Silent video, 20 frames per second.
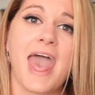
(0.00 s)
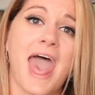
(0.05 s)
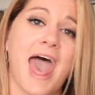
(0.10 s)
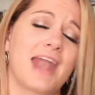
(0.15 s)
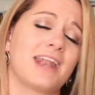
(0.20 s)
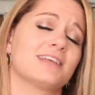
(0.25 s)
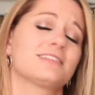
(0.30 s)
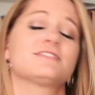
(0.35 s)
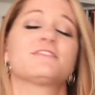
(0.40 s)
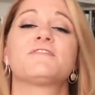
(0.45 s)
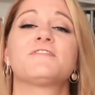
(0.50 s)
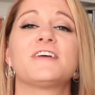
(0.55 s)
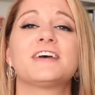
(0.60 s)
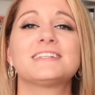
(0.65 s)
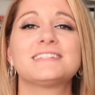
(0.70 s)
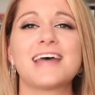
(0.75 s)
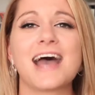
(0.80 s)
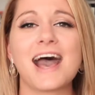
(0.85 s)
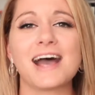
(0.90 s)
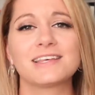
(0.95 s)
and it's a
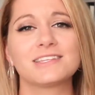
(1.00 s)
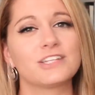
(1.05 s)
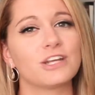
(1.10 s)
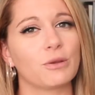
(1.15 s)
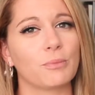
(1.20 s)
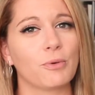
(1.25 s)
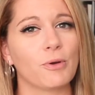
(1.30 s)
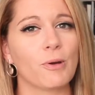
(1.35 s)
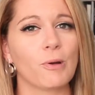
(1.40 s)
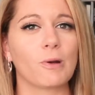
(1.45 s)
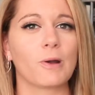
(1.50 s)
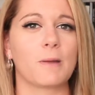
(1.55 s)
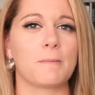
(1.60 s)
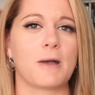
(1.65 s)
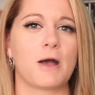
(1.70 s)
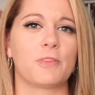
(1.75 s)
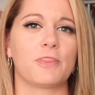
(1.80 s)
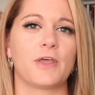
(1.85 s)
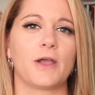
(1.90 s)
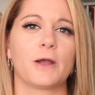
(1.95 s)
fantastic program
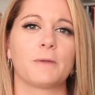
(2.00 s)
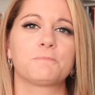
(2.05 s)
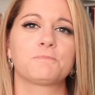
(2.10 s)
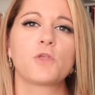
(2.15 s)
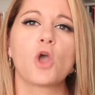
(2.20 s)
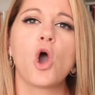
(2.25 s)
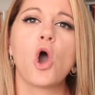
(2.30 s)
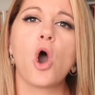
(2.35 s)
out there.